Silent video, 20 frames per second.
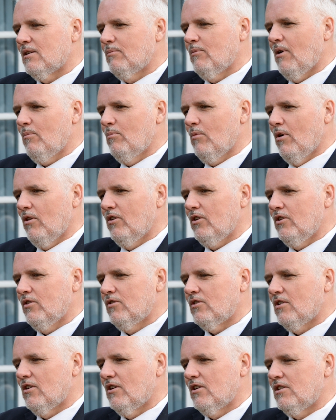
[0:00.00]
and my mother
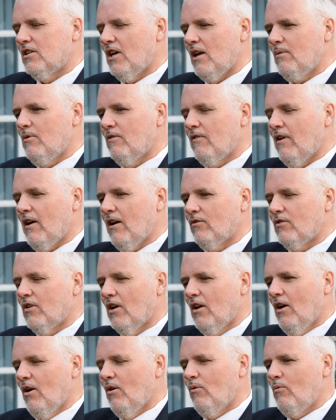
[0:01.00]
used to take me around
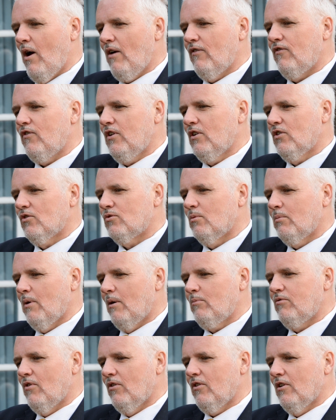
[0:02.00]
wet fields with my
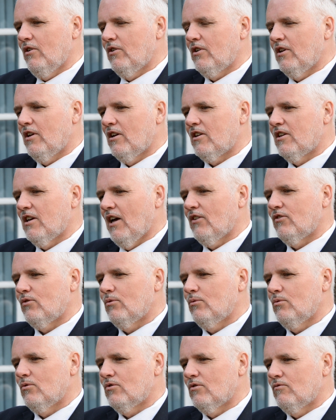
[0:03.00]
brother looking at
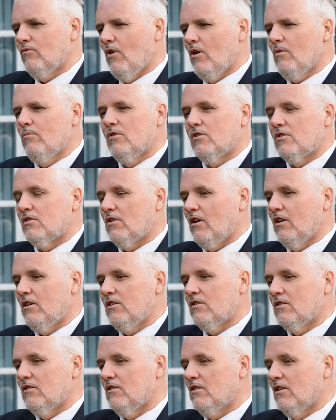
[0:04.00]
castles and Roman
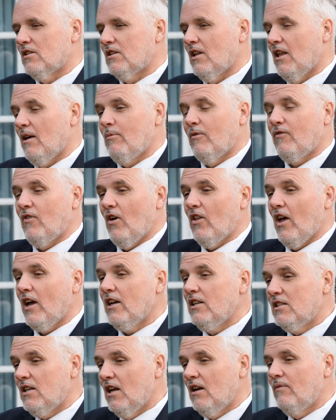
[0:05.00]
sites and things like that. My father
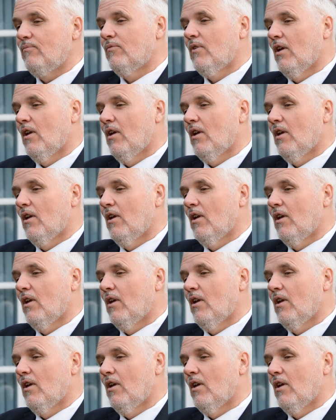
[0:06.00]
hated it,